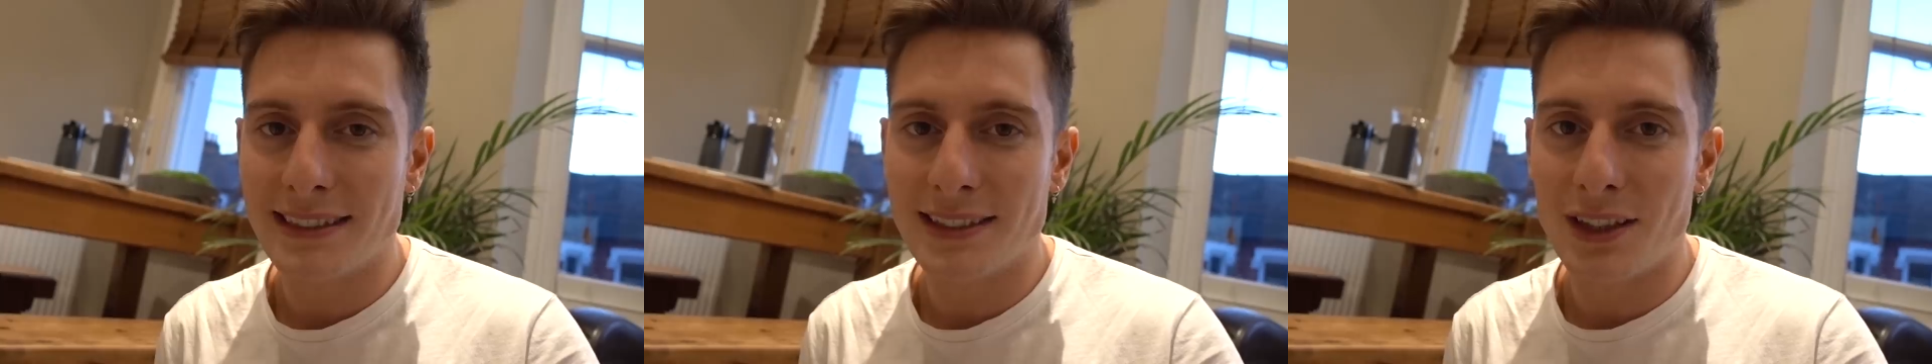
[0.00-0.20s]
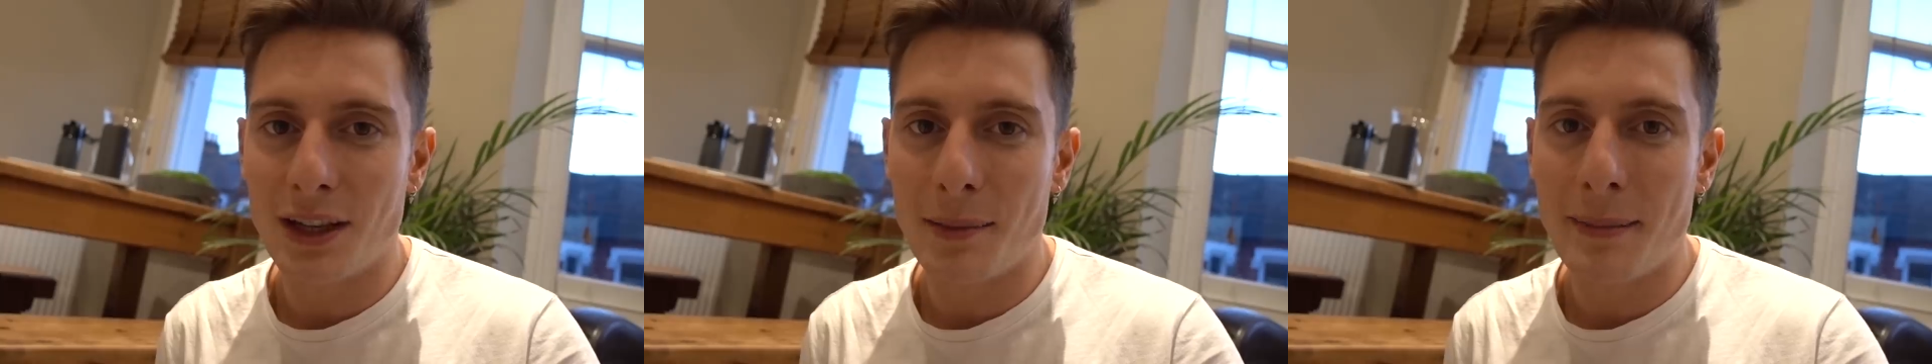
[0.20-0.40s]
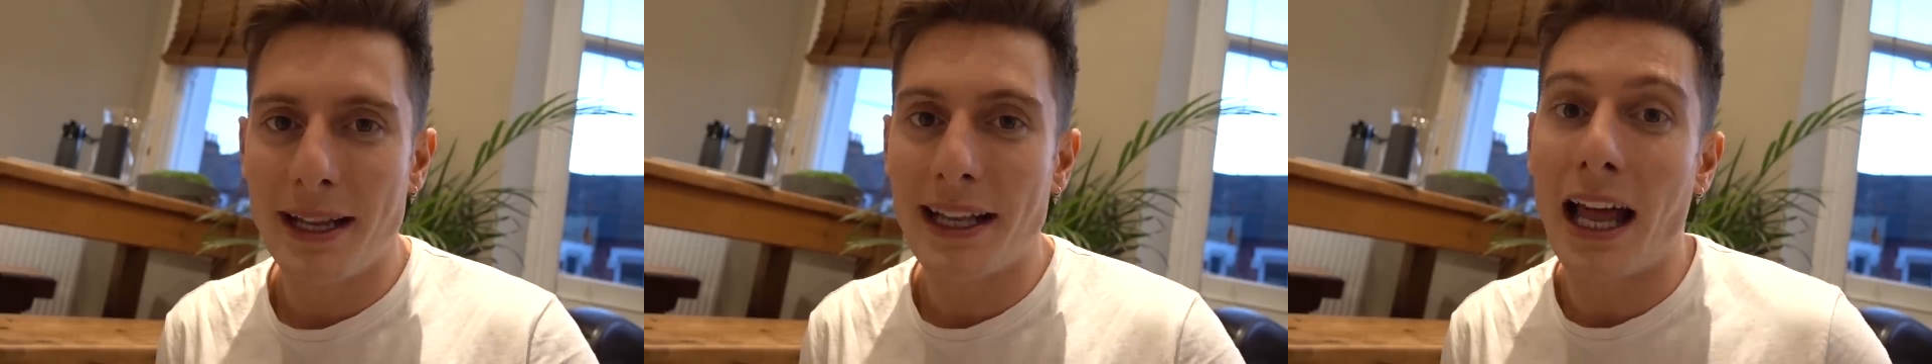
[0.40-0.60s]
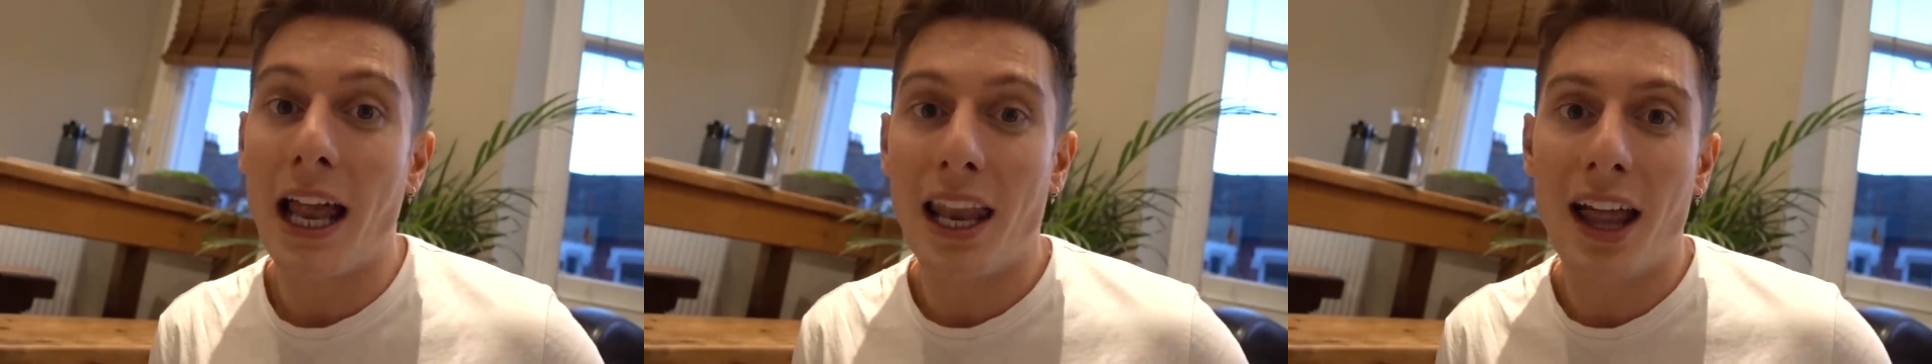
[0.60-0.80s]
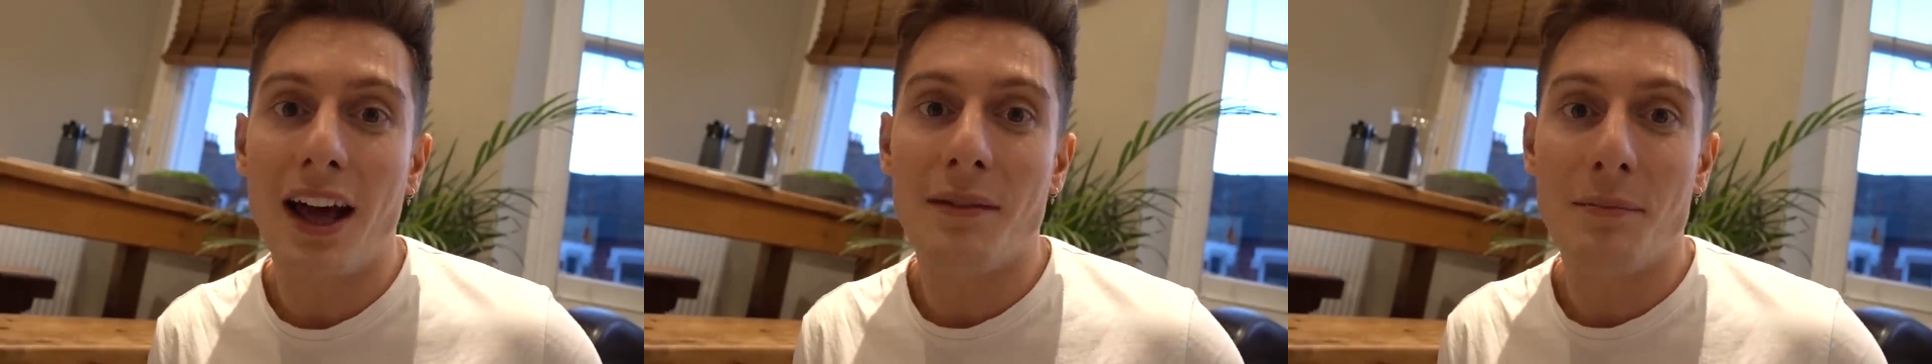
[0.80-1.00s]
It's going to mean a
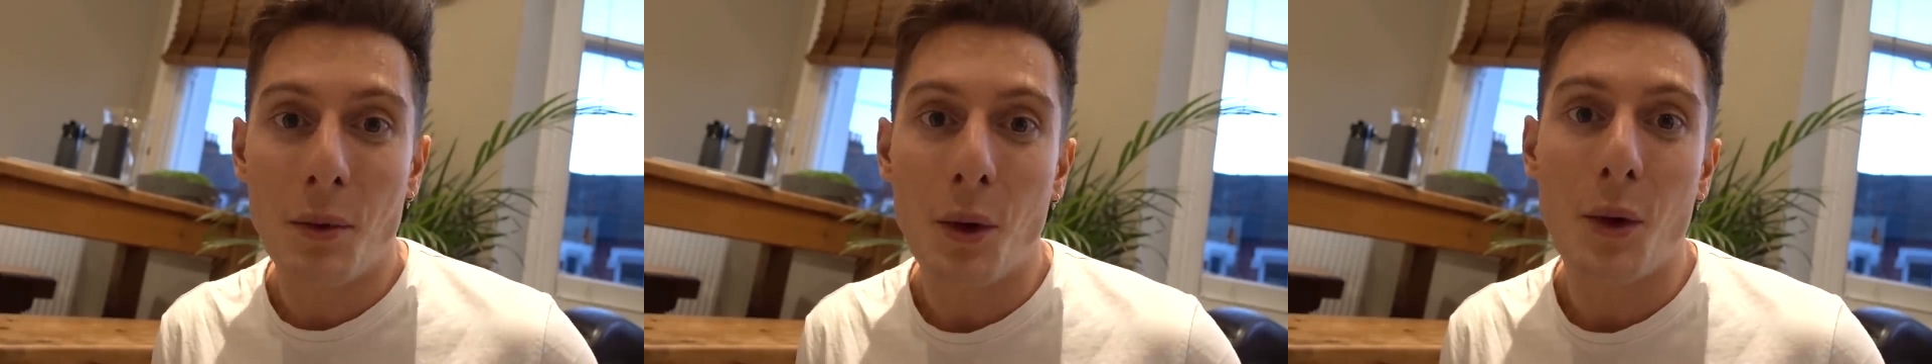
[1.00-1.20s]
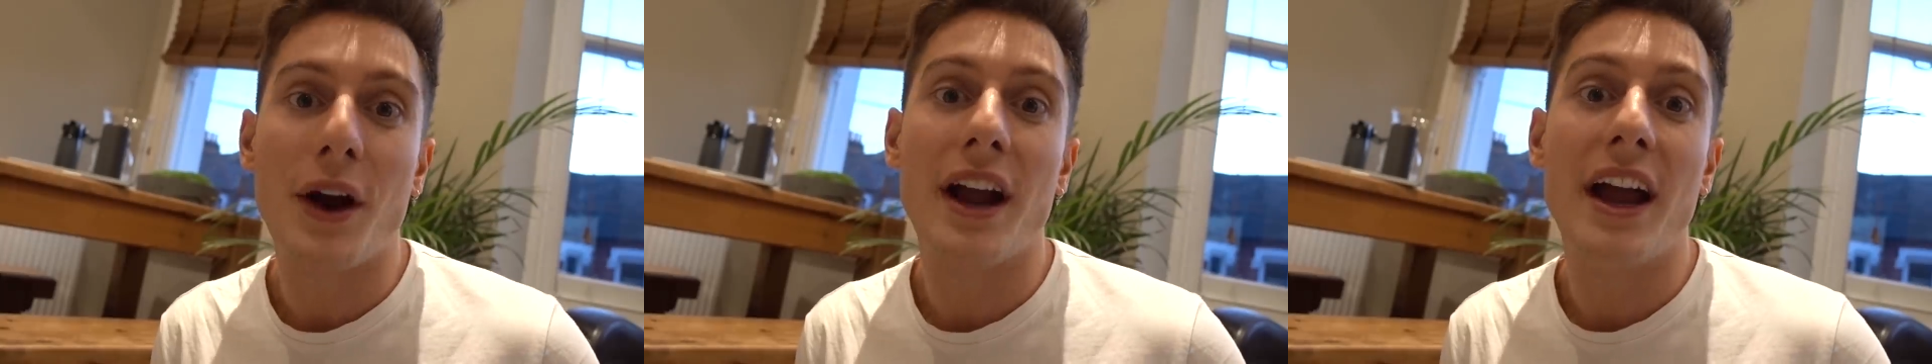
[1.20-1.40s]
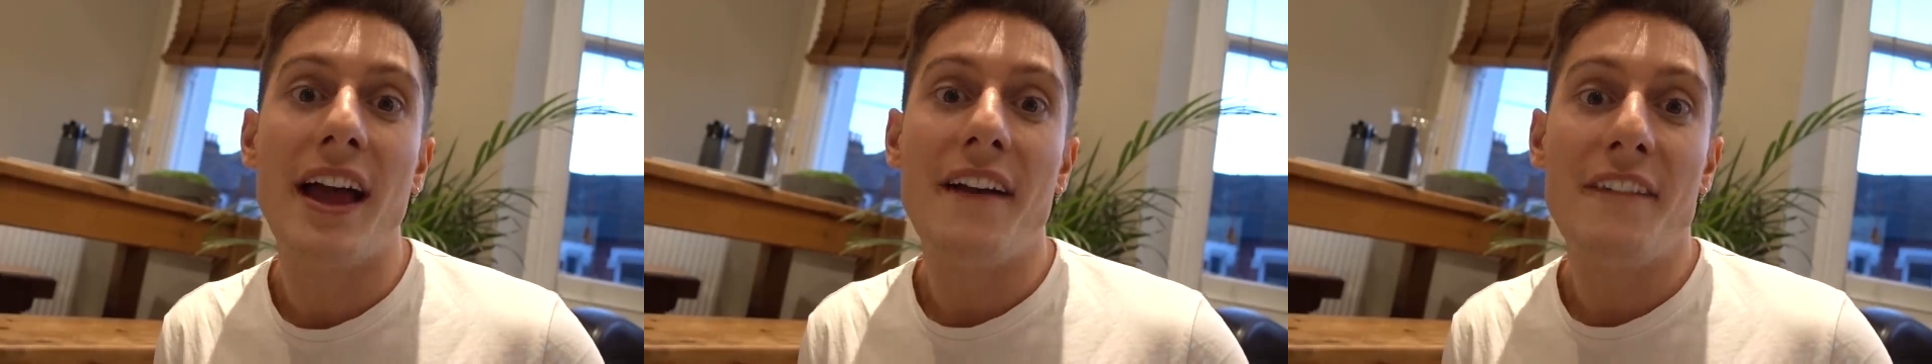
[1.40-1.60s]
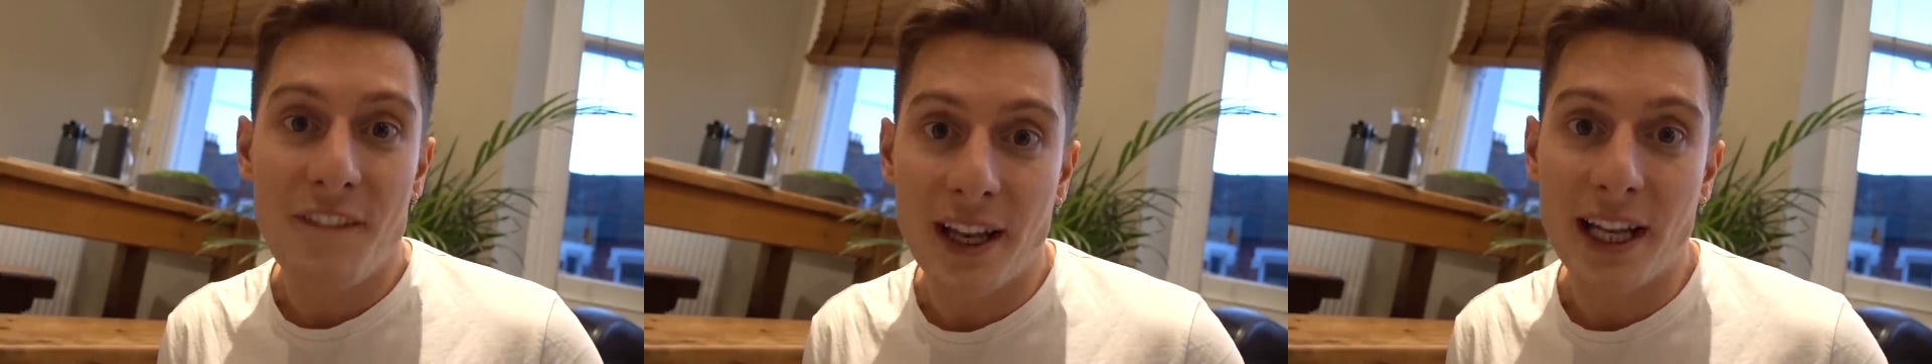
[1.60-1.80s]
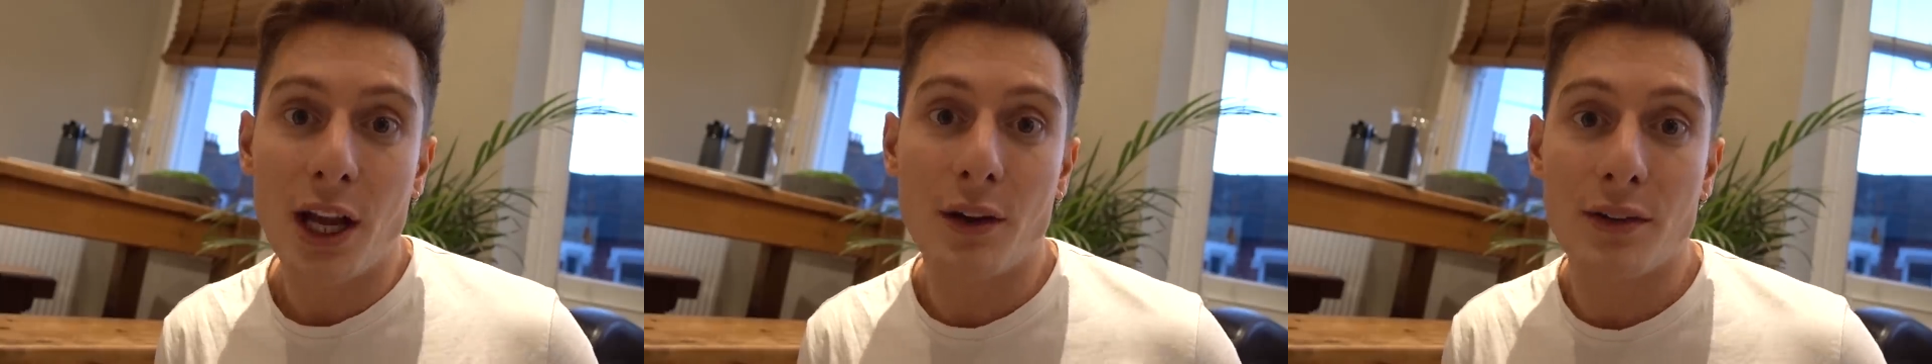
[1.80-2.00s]
lot more
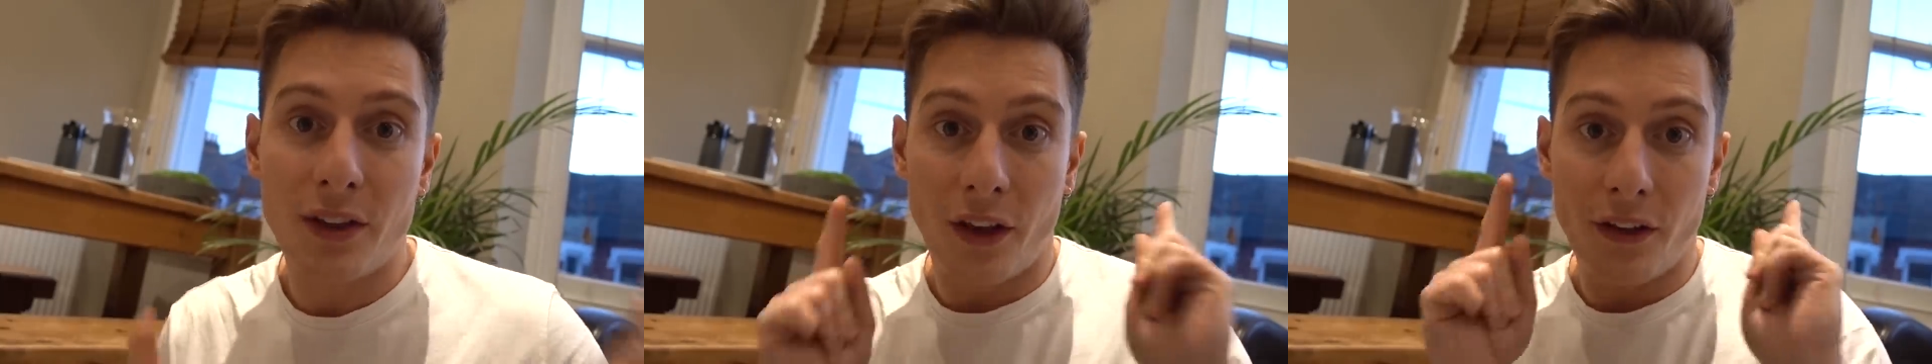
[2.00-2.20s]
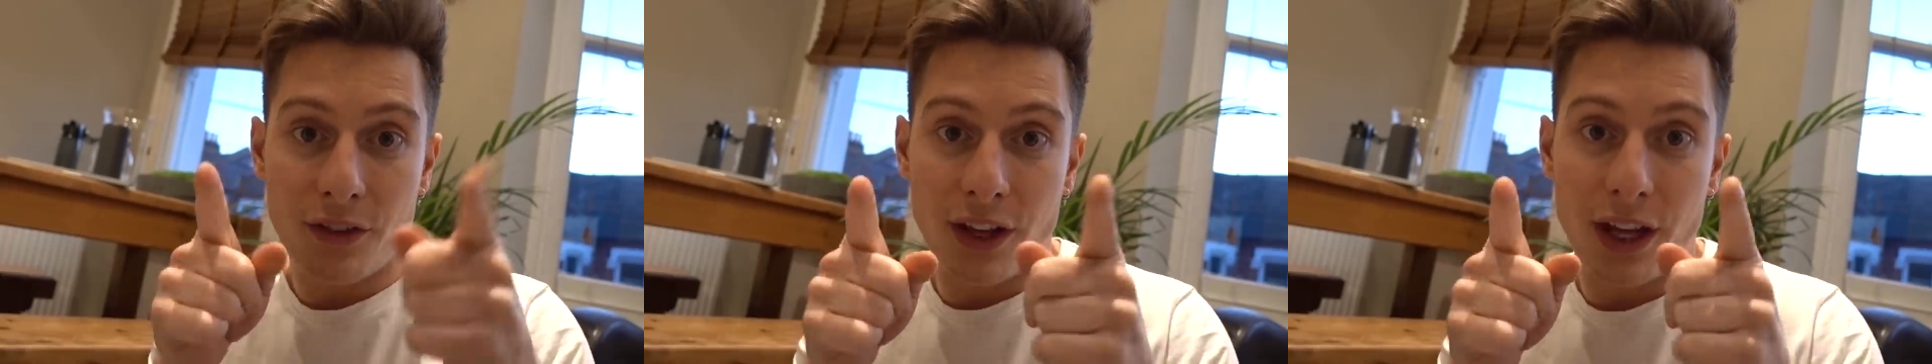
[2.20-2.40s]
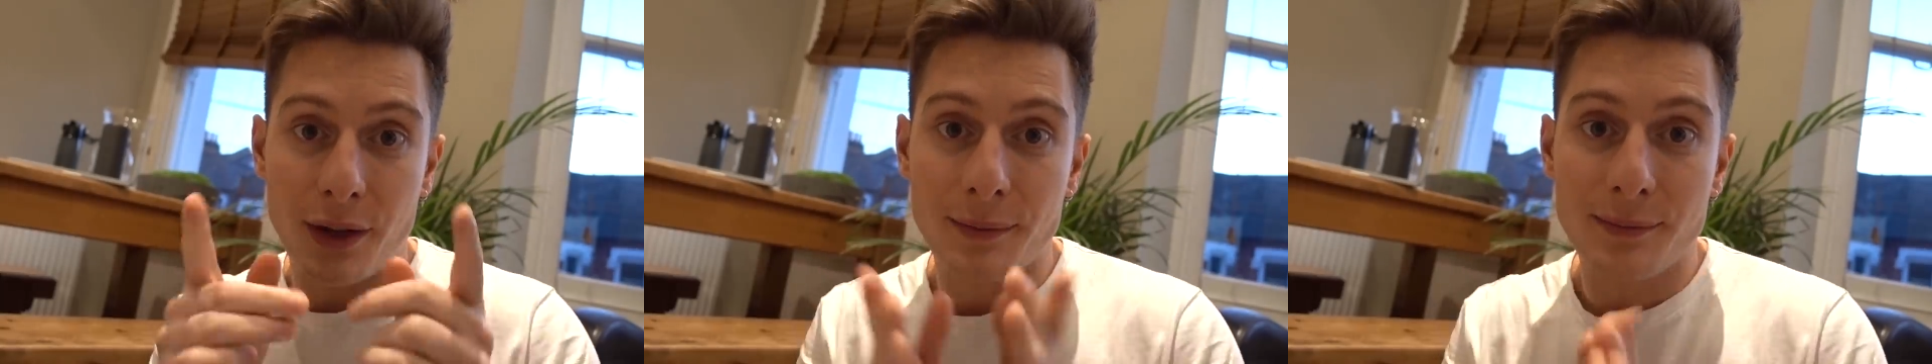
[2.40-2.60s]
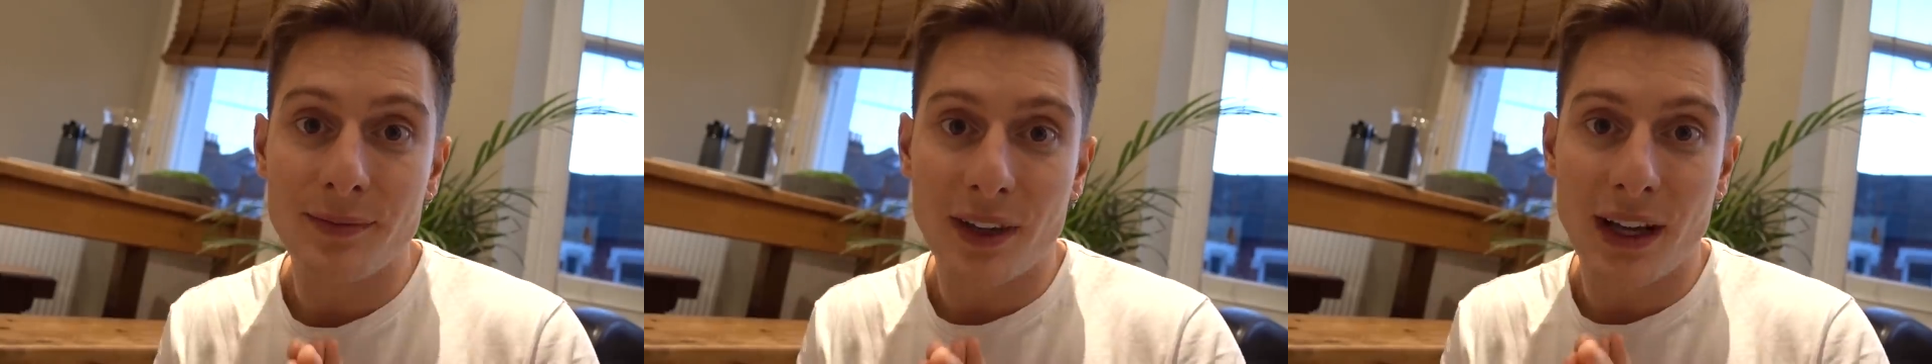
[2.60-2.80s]
videos for you.